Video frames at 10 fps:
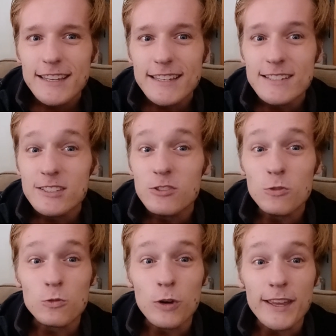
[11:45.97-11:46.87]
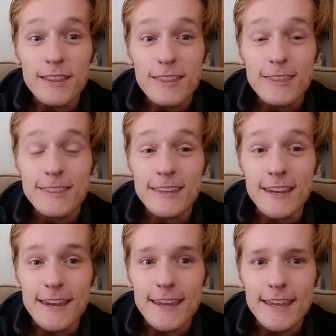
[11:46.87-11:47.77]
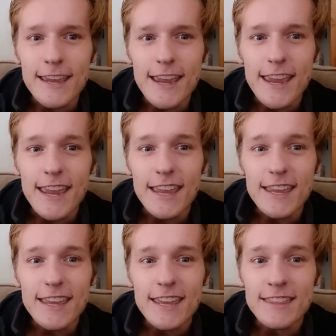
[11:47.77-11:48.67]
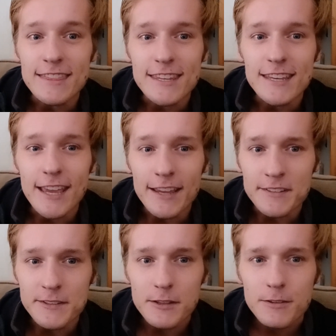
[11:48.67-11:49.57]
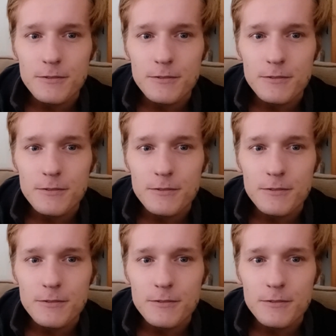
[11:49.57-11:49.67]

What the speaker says: is the right thing in the end.